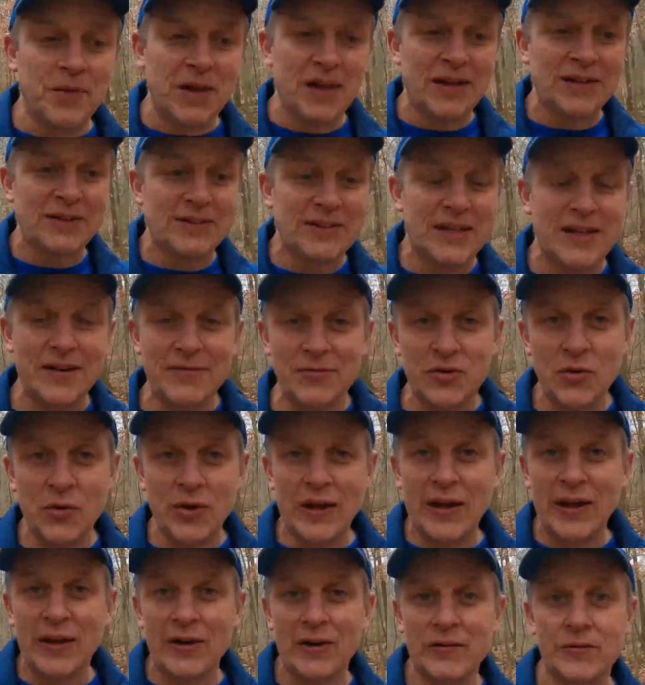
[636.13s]
Instead of
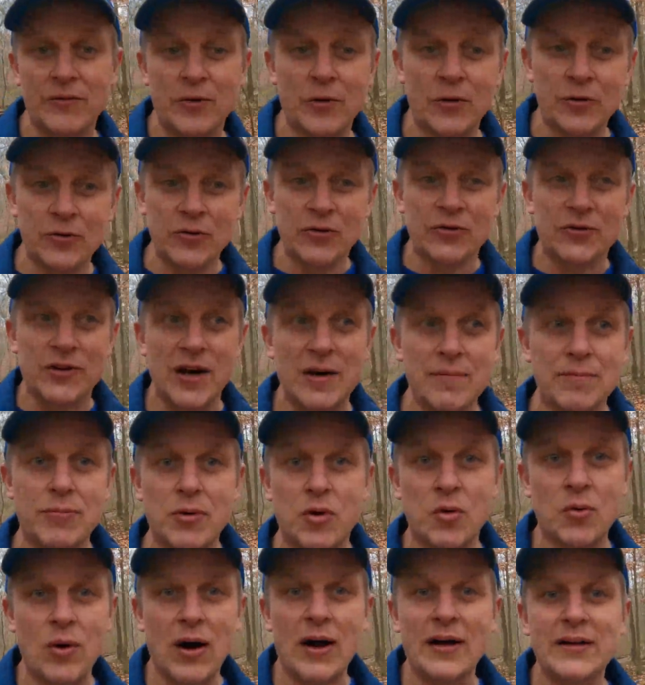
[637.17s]
doing intervals or tempo
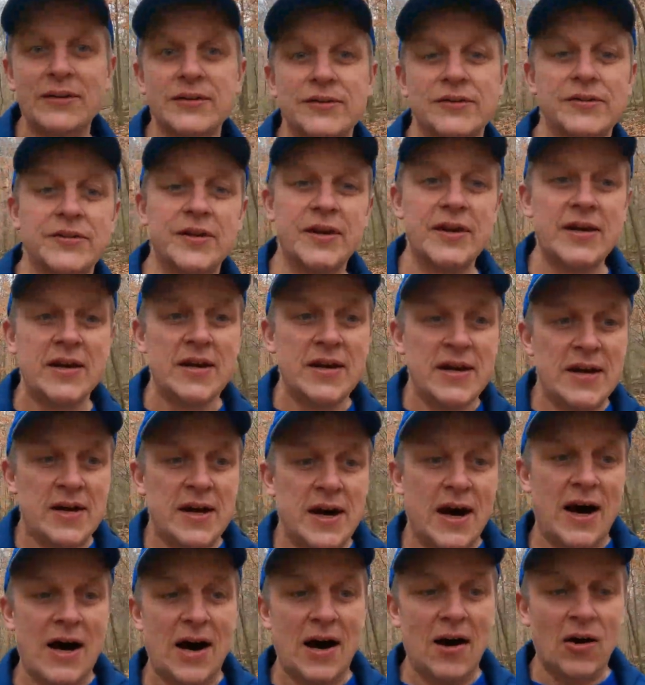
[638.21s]
runs
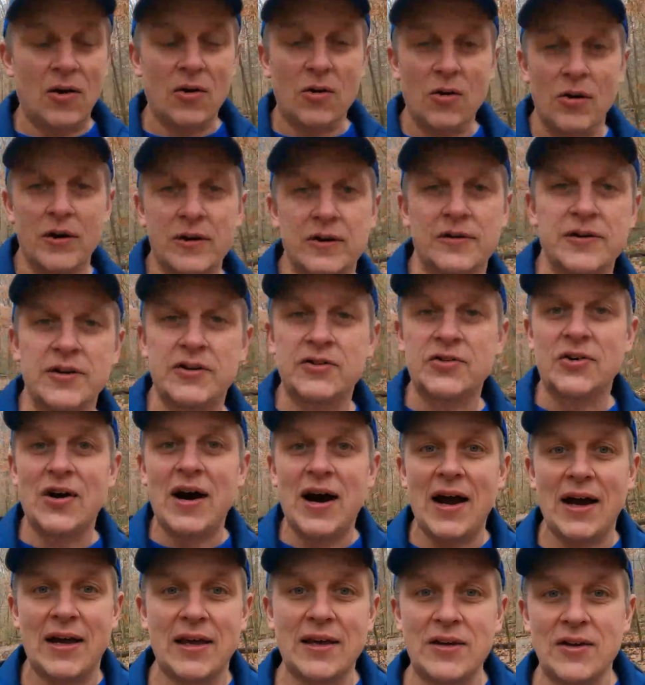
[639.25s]
or going to the
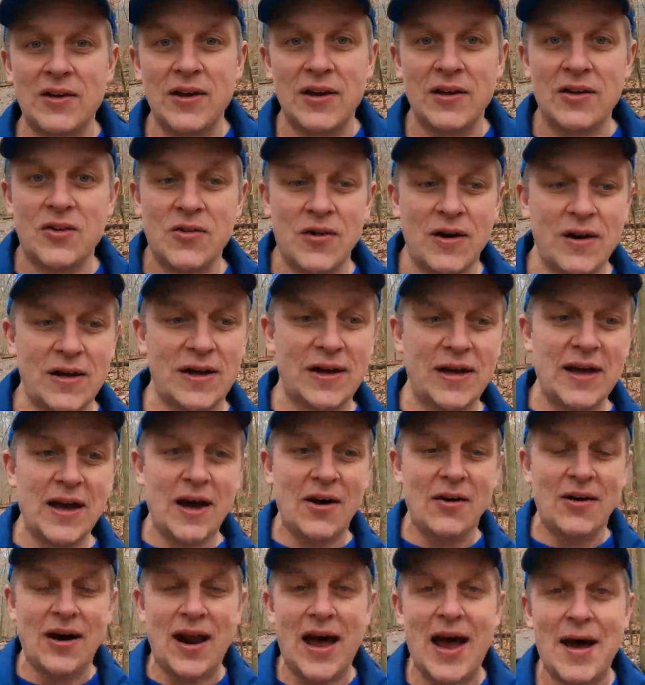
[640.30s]
track and cranking
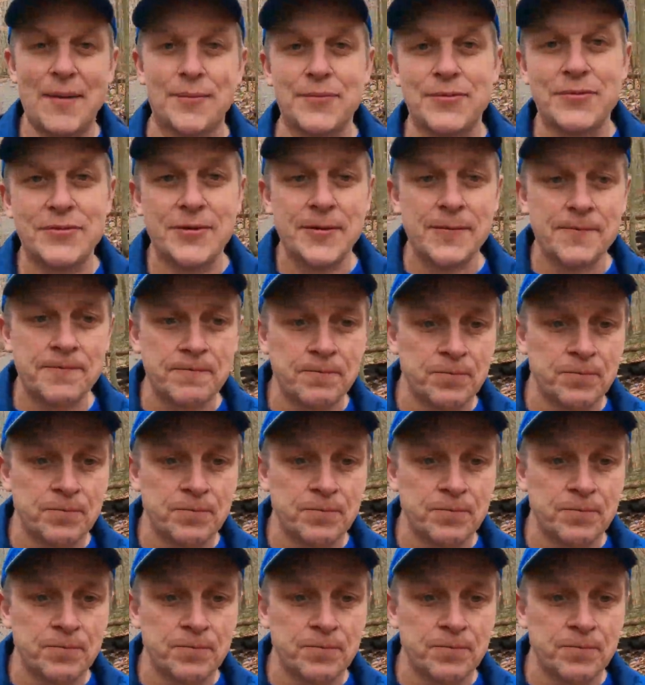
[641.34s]
out laps,